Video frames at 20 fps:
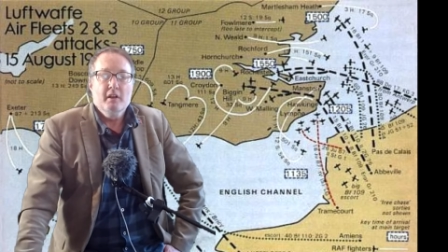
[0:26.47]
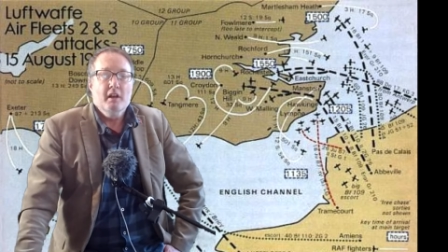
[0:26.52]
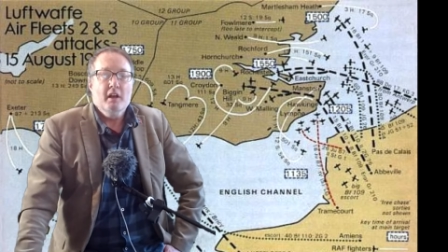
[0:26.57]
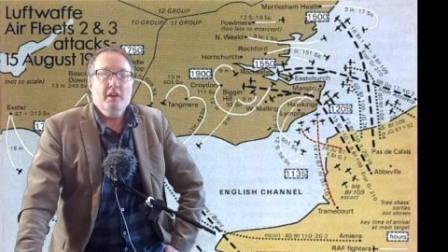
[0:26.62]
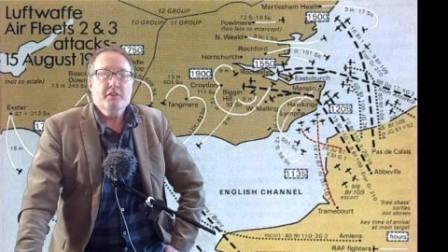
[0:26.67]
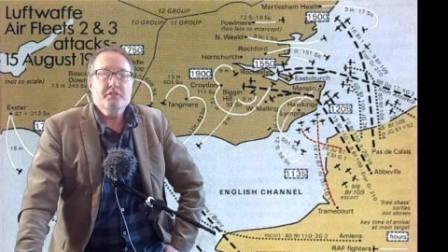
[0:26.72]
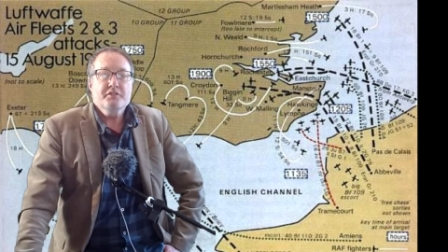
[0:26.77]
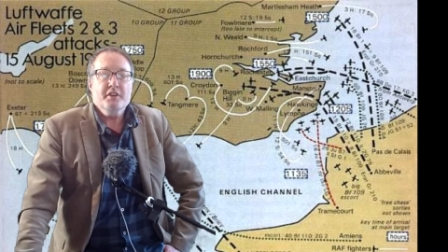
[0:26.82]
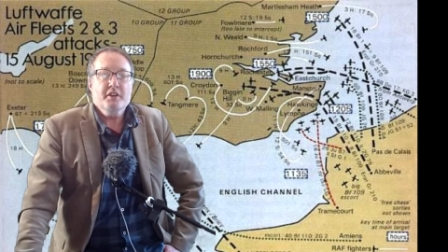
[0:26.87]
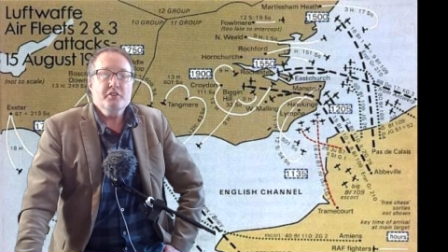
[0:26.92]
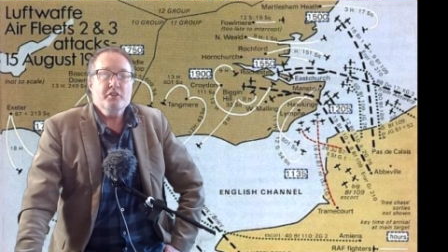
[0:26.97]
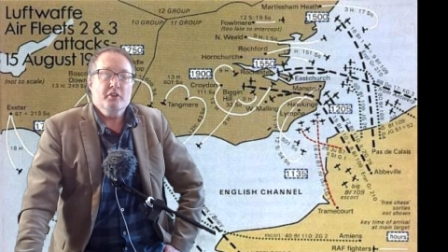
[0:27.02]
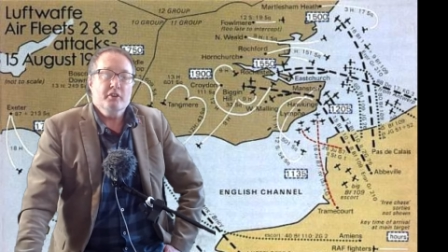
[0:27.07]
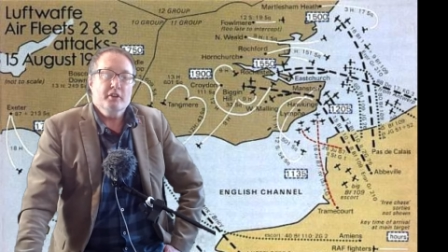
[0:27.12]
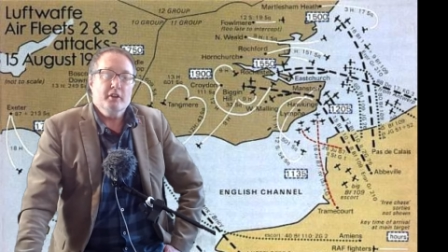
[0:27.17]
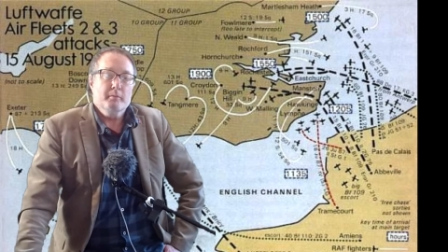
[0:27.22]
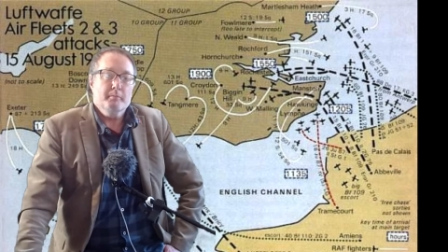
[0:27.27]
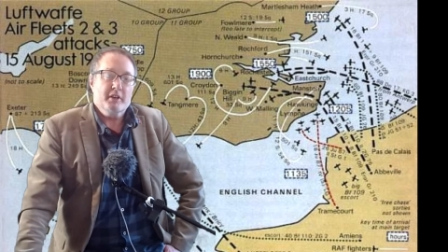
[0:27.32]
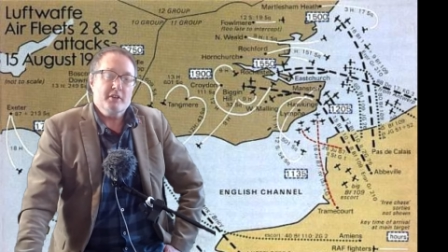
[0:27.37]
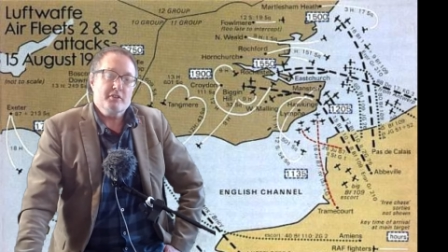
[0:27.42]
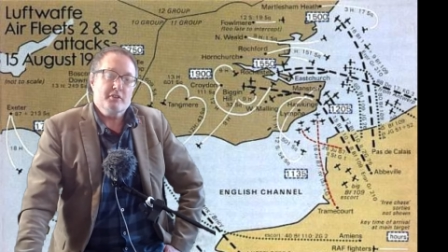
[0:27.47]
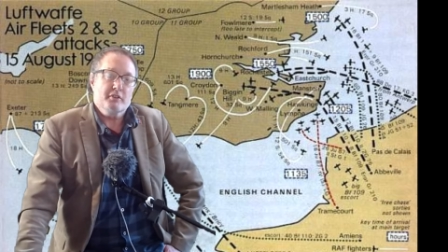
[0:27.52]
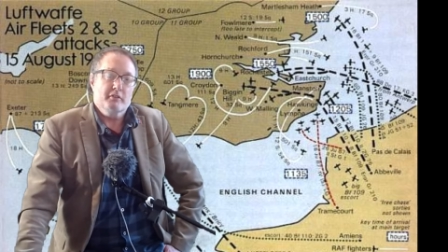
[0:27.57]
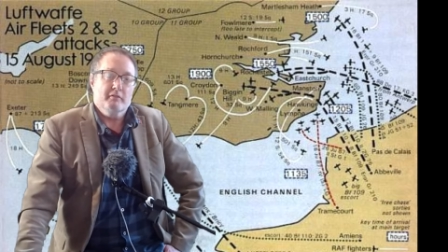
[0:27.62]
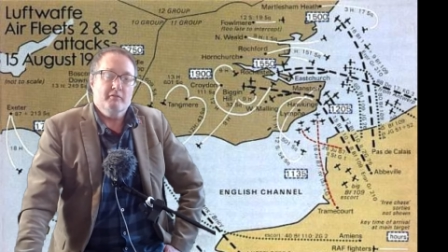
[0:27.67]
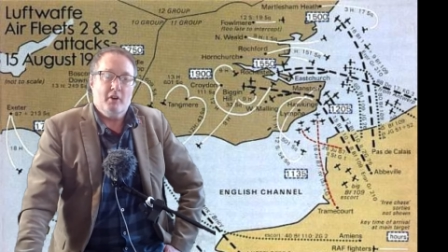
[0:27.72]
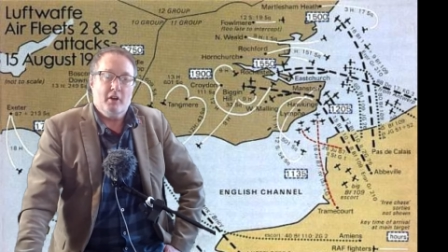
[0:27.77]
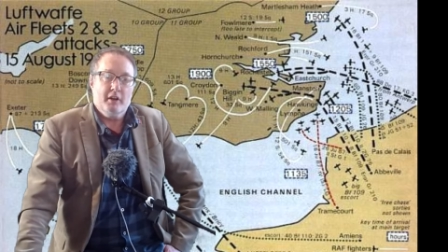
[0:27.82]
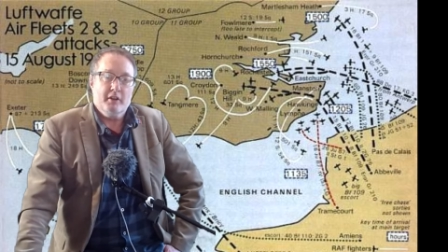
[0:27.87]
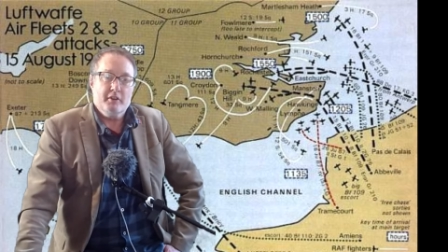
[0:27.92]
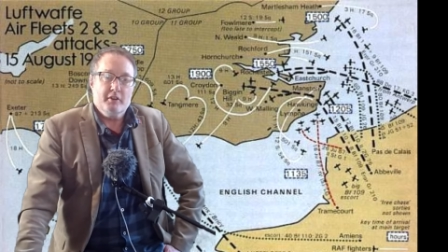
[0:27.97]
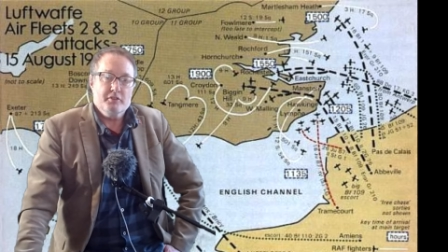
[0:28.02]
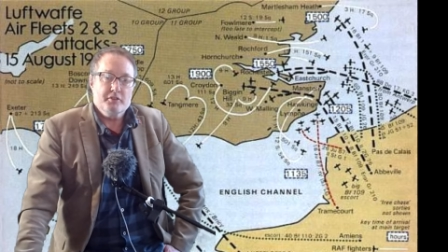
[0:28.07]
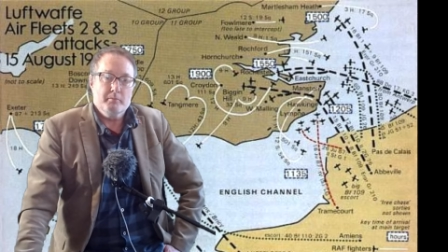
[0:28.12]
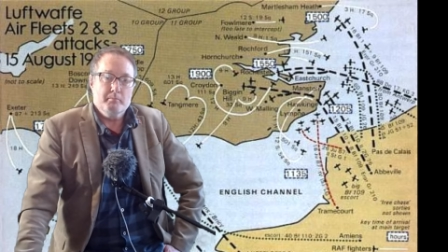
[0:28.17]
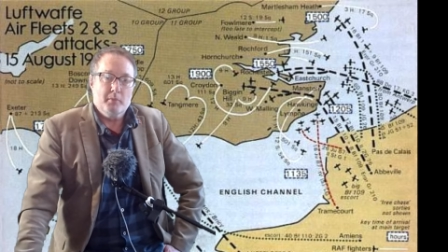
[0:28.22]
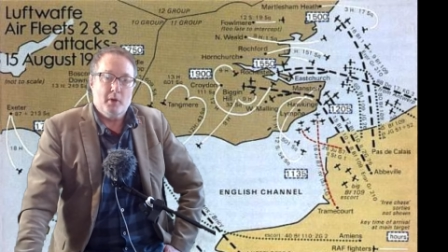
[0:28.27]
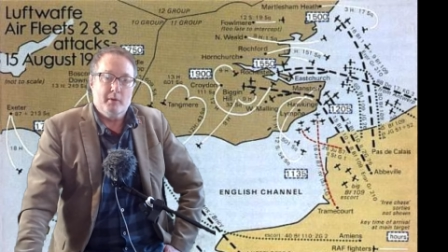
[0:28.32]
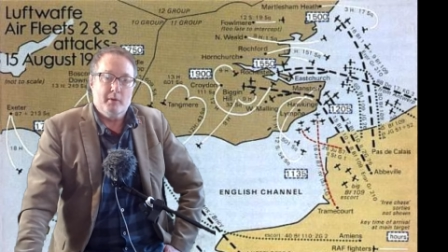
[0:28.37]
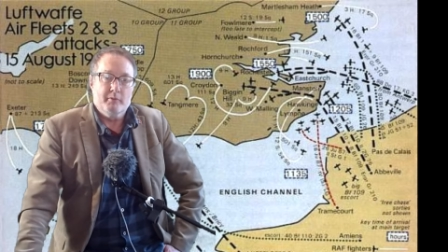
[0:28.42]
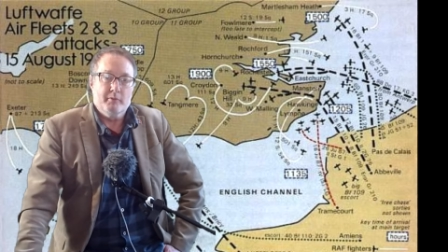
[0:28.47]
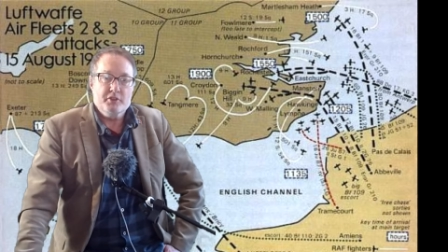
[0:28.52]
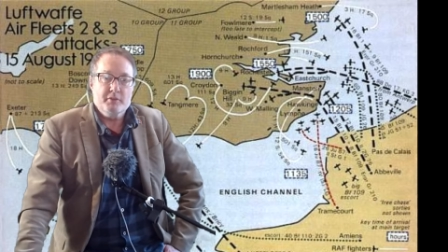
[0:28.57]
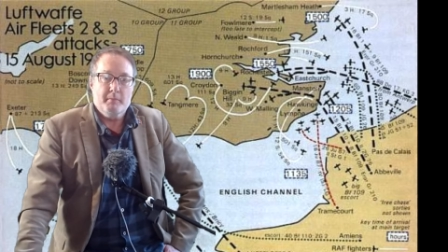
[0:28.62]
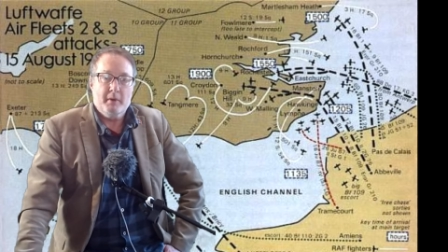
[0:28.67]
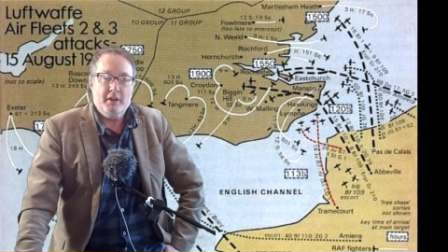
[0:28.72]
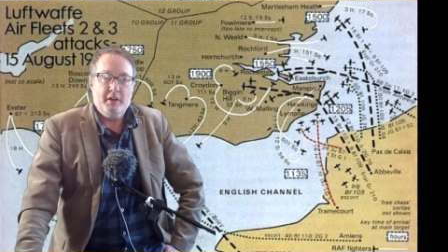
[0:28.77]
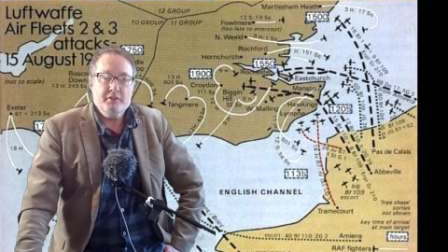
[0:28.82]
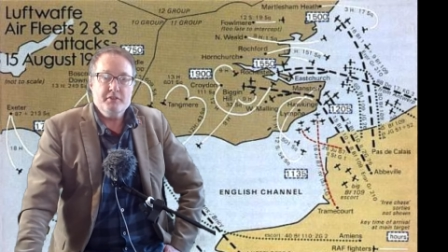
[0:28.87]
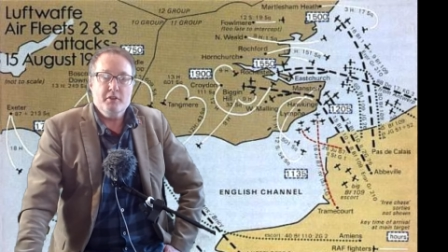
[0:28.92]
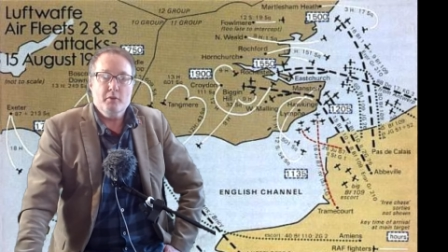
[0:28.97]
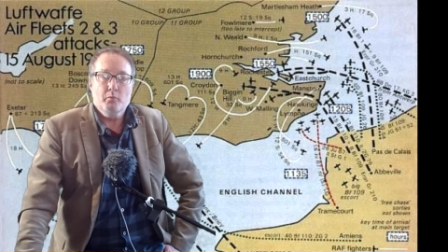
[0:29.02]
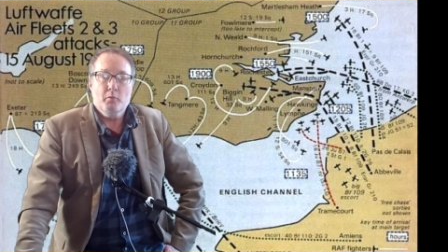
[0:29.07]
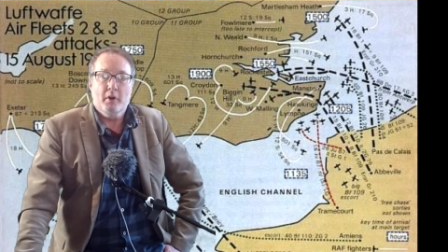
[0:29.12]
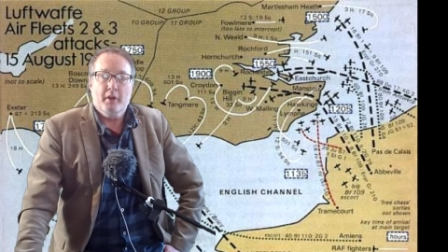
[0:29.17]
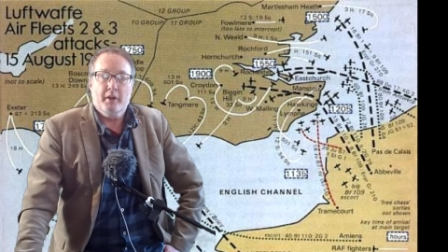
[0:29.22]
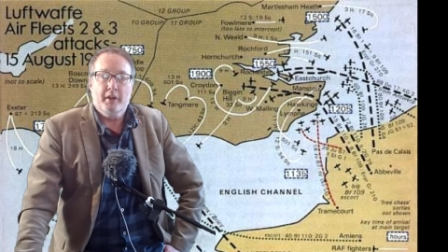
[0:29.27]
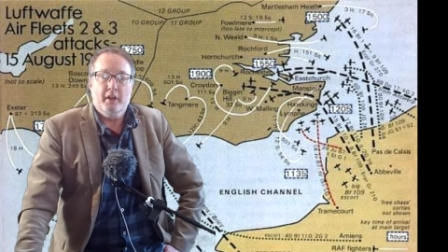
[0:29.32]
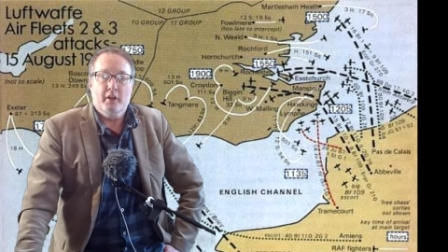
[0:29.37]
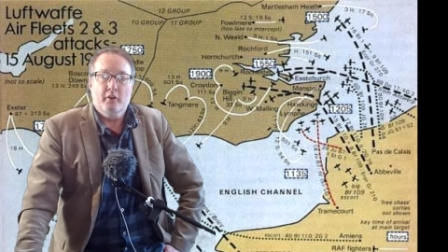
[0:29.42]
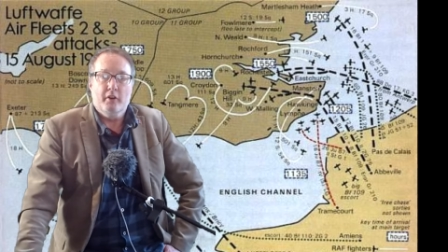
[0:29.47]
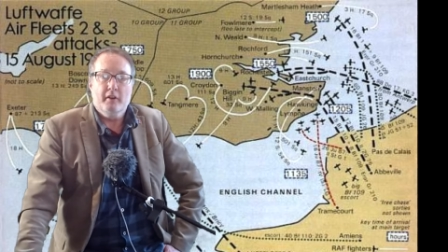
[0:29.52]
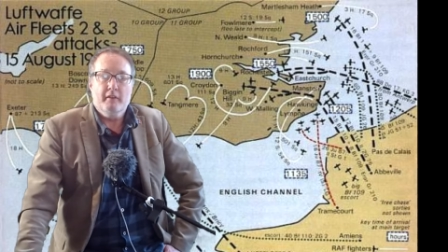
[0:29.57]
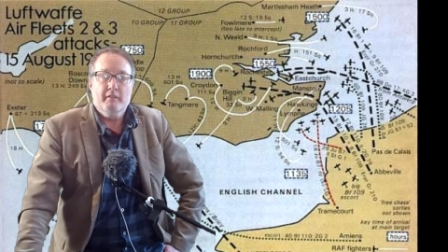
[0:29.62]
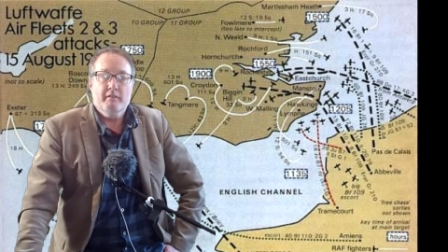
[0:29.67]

Essentially a mix of fighters and bombers based in one area,